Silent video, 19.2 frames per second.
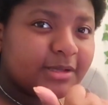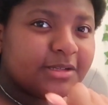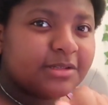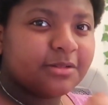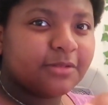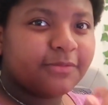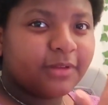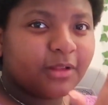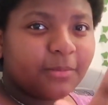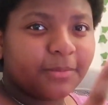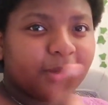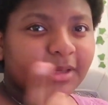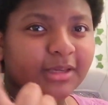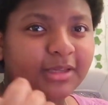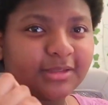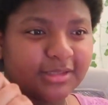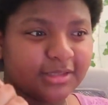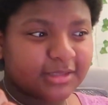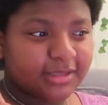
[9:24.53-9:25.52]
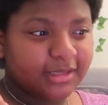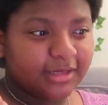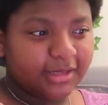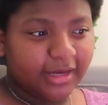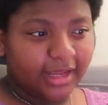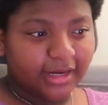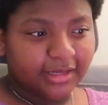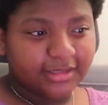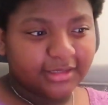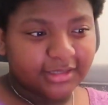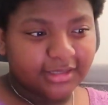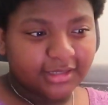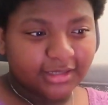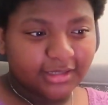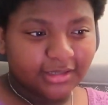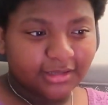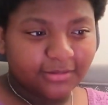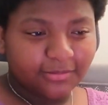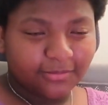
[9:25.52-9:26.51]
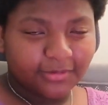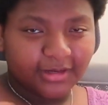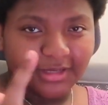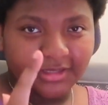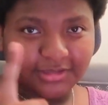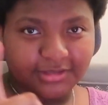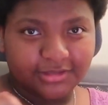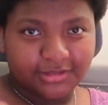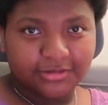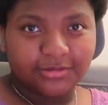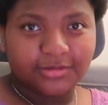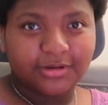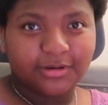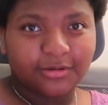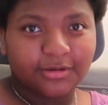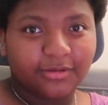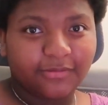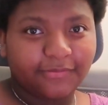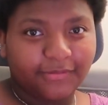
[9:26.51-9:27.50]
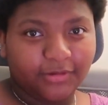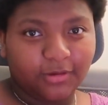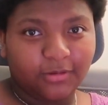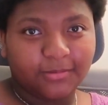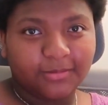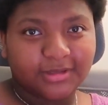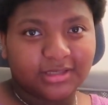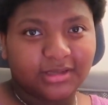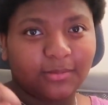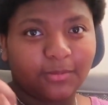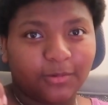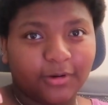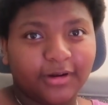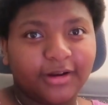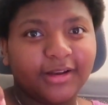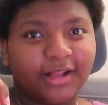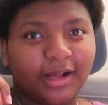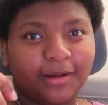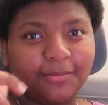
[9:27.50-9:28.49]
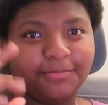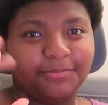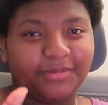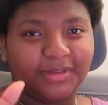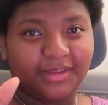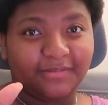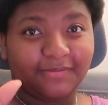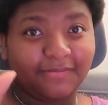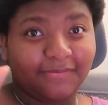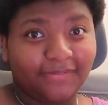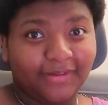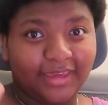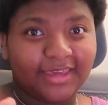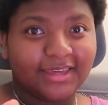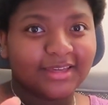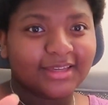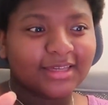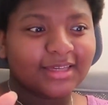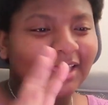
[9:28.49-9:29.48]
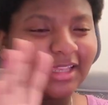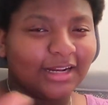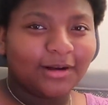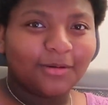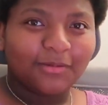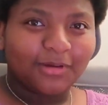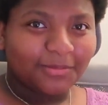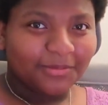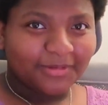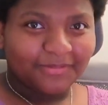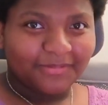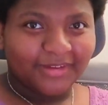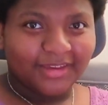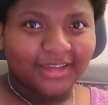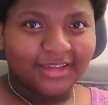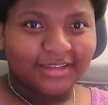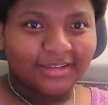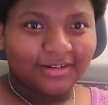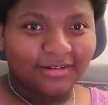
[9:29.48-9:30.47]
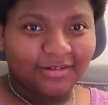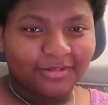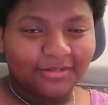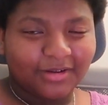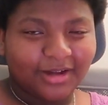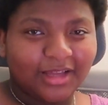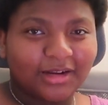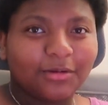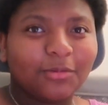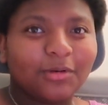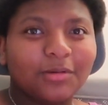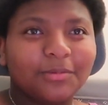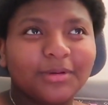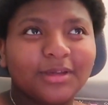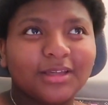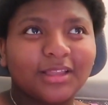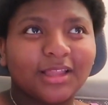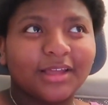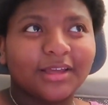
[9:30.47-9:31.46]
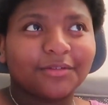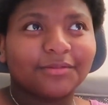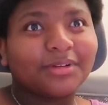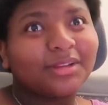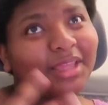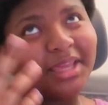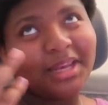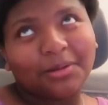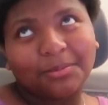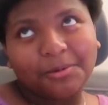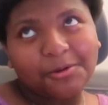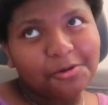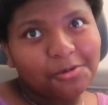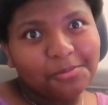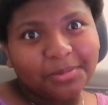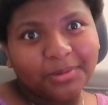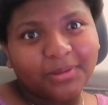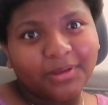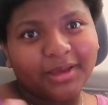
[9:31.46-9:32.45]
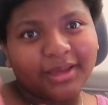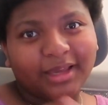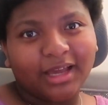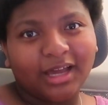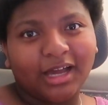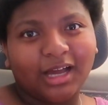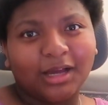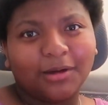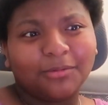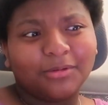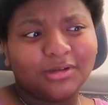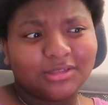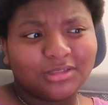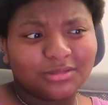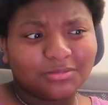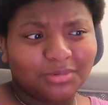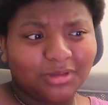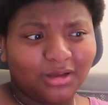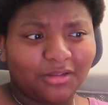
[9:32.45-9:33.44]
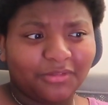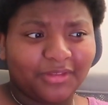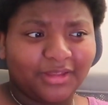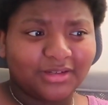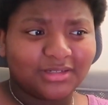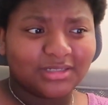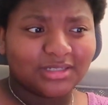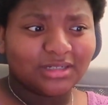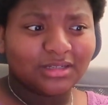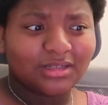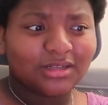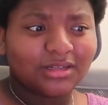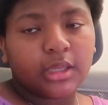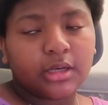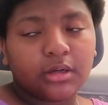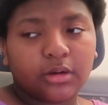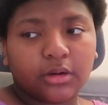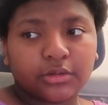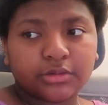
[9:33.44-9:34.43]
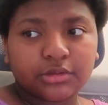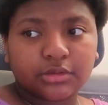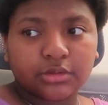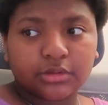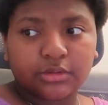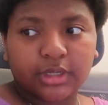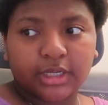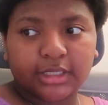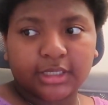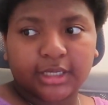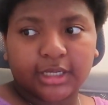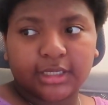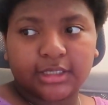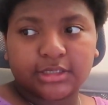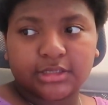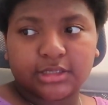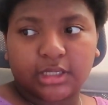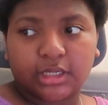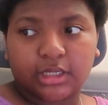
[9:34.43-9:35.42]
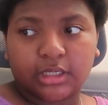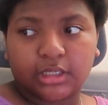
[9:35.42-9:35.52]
I do feel a bit disconnected when I do go to film, because I'm worried I'm being fake, and I don't want to be fake, you know. I don't want to be like relatable, but like I want to just be authentic. And also I guess